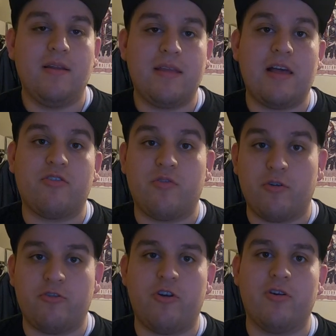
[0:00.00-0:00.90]
Dallas
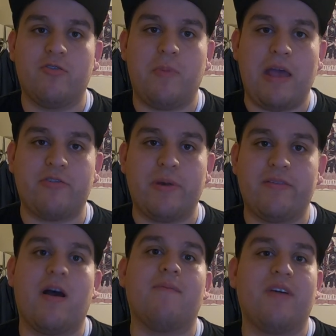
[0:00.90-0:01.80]
First Church, pastored by
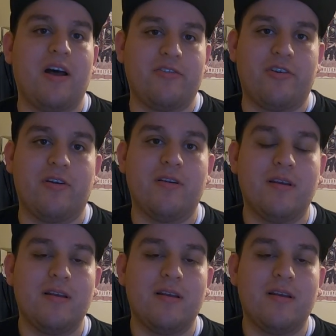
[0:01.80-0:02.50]
Tom Foster.